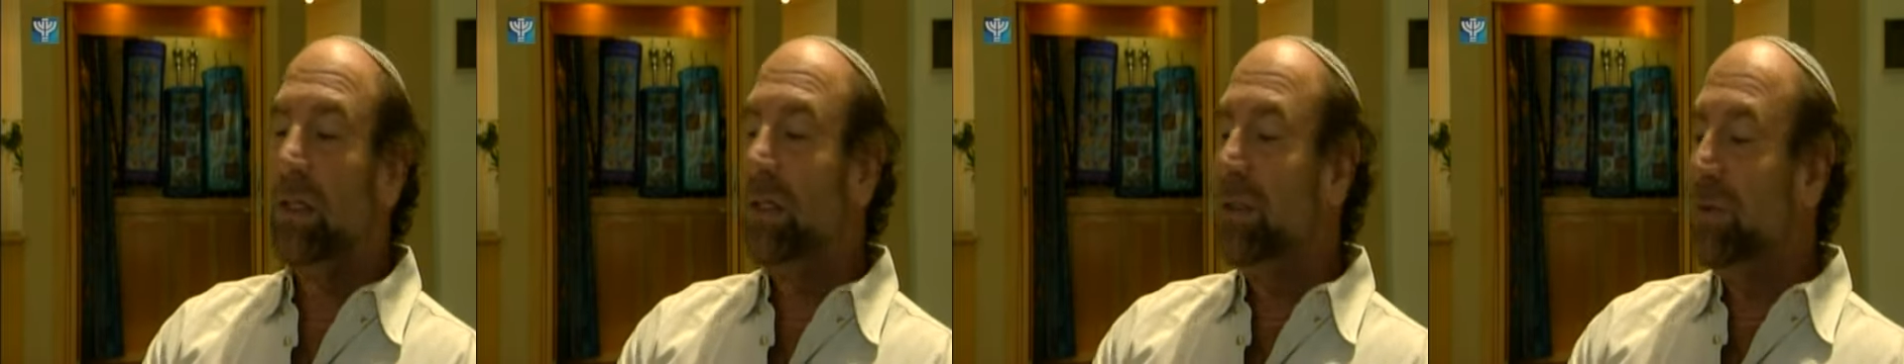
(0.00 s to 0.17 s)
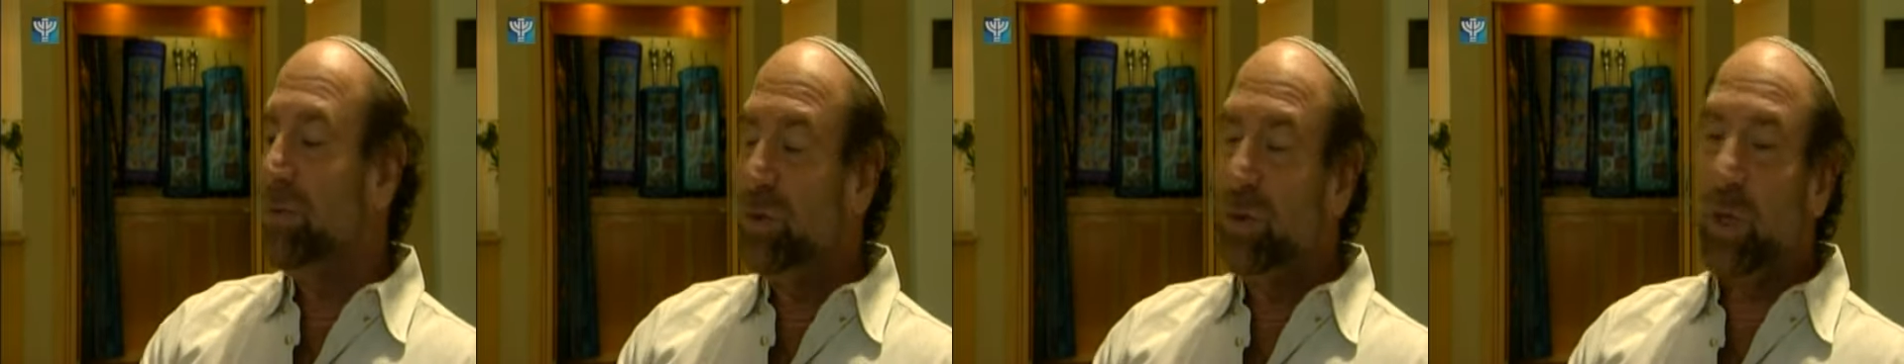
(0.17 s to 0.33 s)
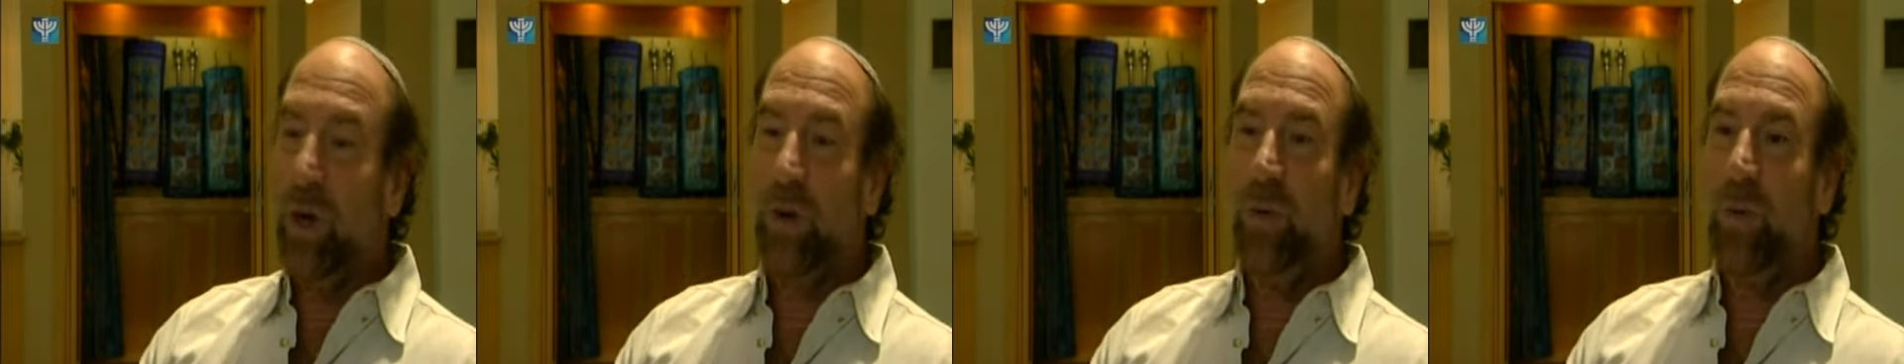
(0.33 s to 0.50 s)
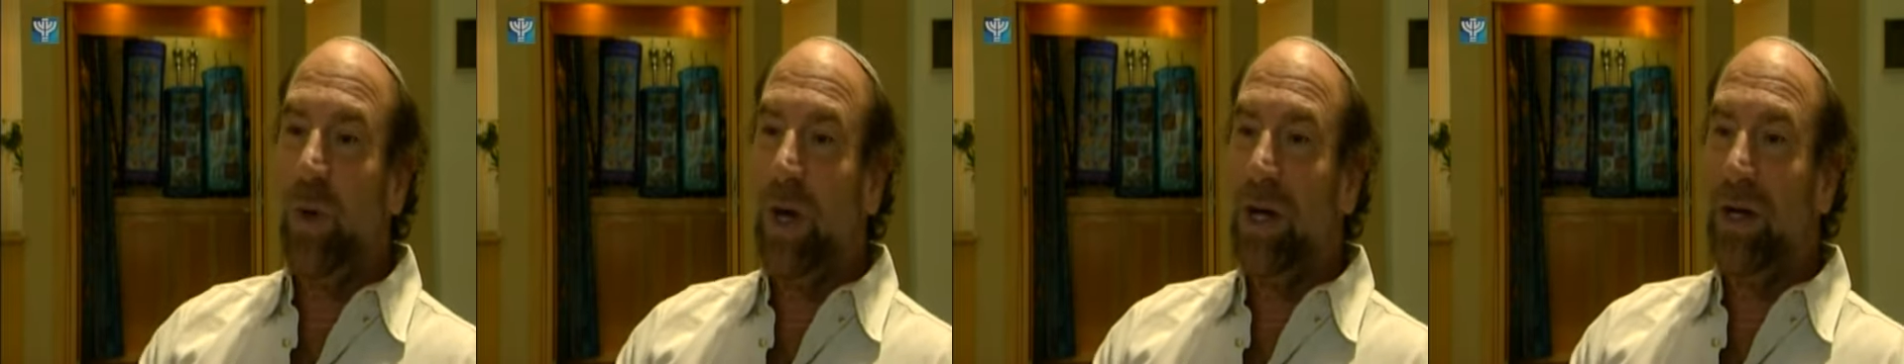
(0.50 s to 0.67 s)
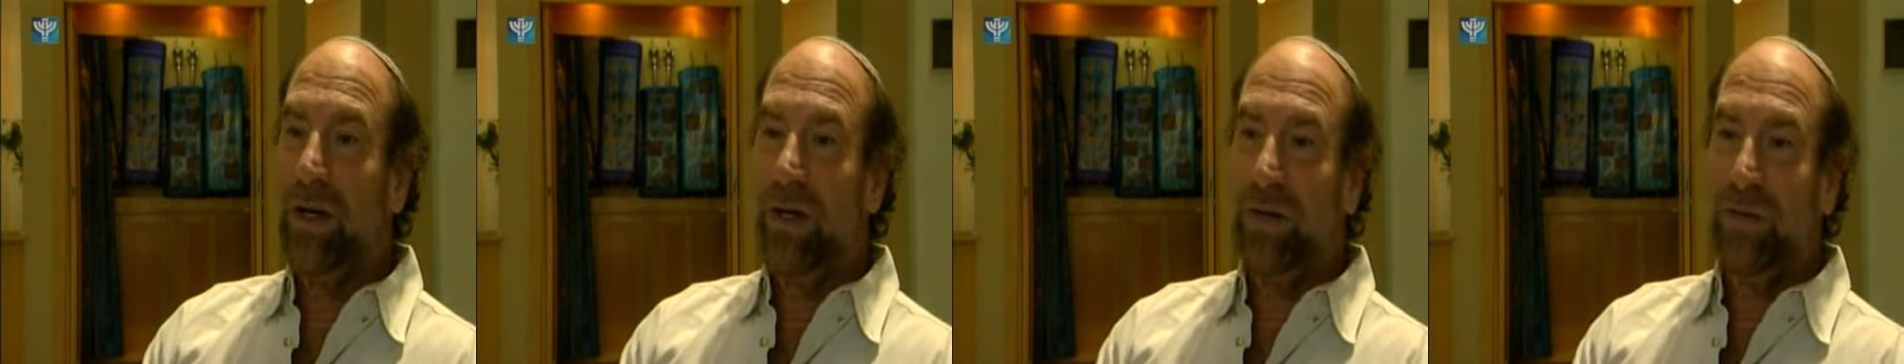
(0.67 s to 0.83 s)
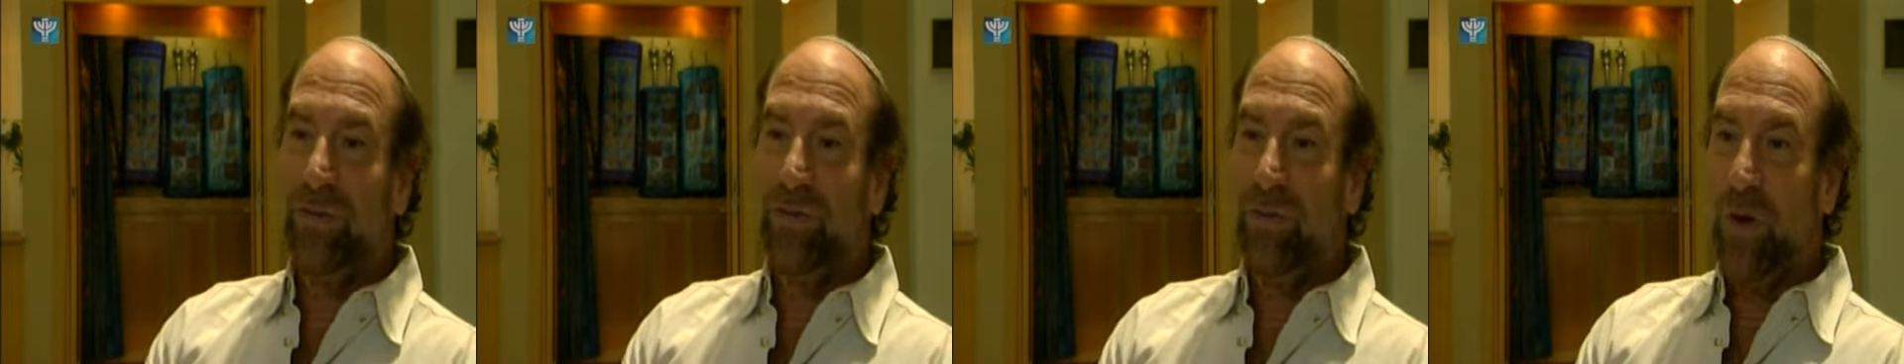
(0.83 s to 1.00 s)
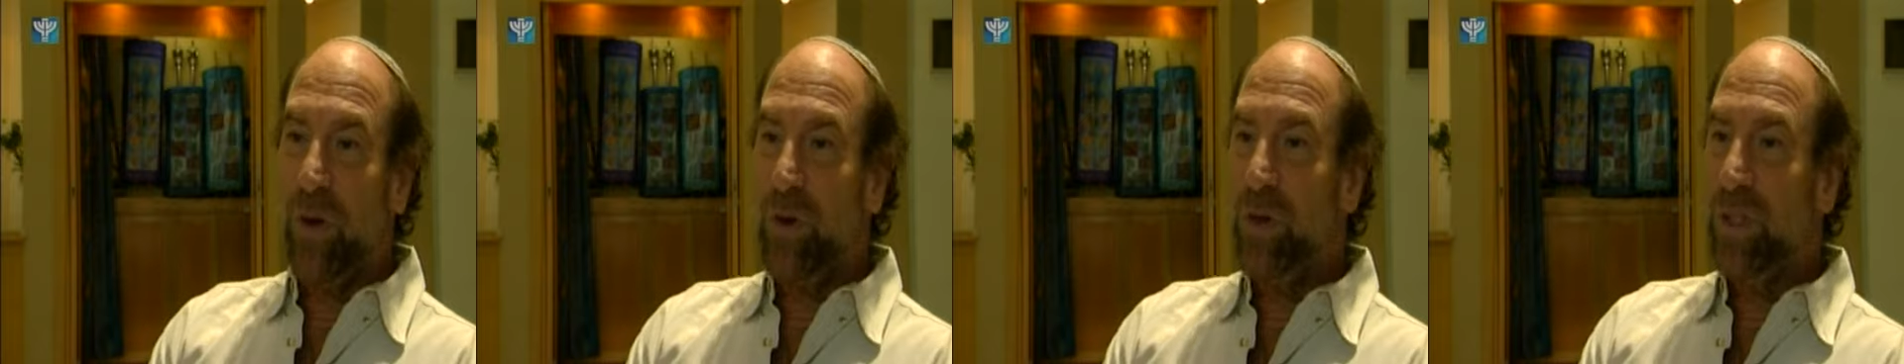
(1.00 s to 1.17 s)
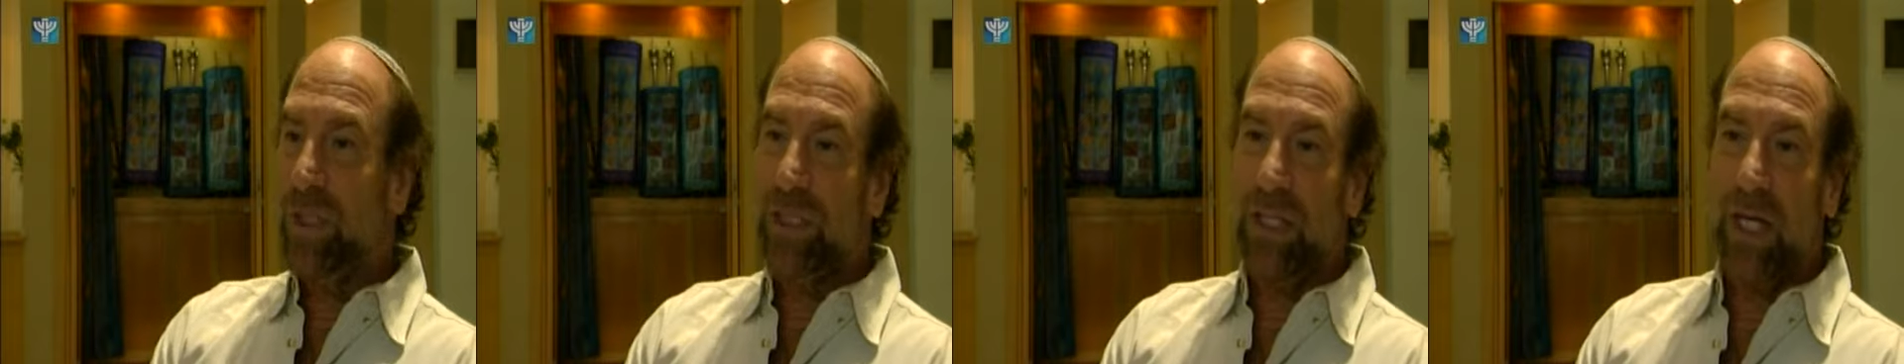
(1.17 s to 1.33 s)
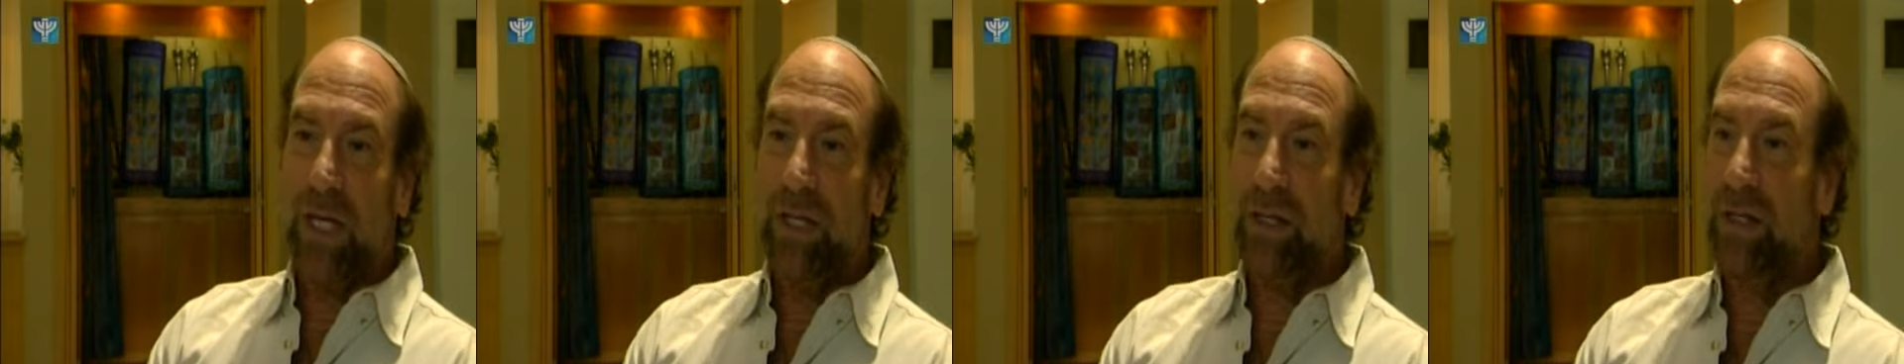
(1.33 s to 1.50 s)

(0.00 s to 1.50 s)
don't want to focus on